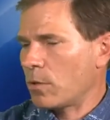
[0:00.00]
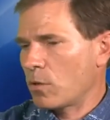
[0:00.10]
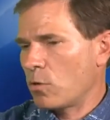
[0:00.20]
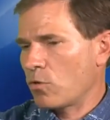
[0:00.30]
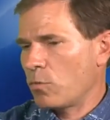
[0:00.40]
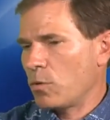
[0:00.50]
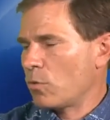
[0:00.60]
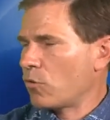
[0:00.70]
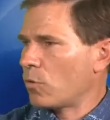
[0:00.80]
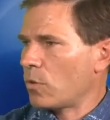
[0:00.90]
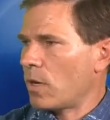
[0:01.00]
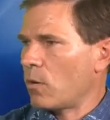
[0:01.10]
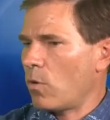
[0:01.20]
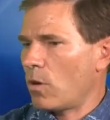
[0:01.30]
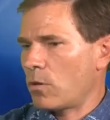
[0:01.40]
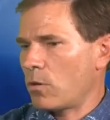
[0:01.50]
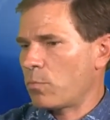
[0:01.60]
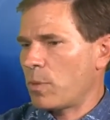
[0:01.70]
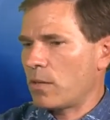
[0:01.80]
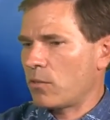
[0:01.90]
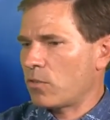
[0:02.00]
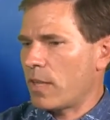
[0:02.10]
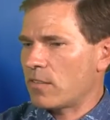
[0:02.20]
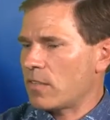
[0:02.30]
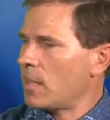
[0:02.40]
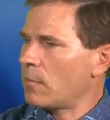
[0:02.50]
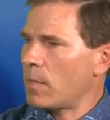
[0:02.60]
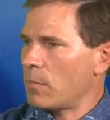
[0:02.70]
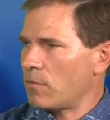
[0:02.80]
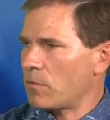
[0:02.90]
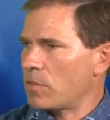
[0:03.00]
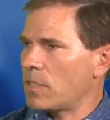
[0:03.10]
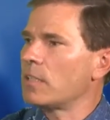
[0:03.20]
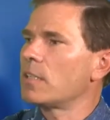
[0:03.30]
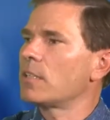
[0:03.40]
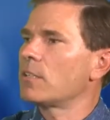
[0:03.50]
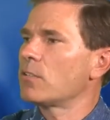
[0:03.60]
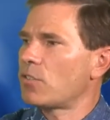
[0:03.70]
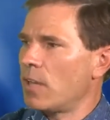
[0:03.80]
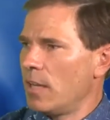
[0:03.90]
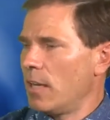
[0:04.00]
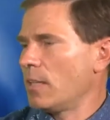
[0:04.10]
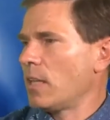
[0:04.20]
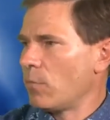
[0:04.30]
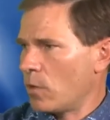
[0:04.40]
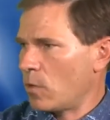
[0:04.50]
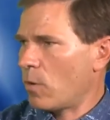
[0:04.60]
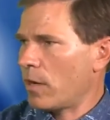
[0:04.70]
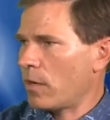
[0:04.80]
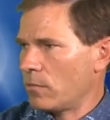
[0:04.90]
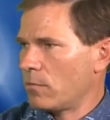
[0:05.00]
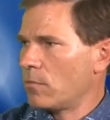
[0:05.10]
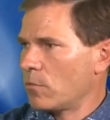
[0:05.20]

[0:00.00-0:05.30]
but of course we know with solar hot water those panels last 10, maybe 15 years, and they require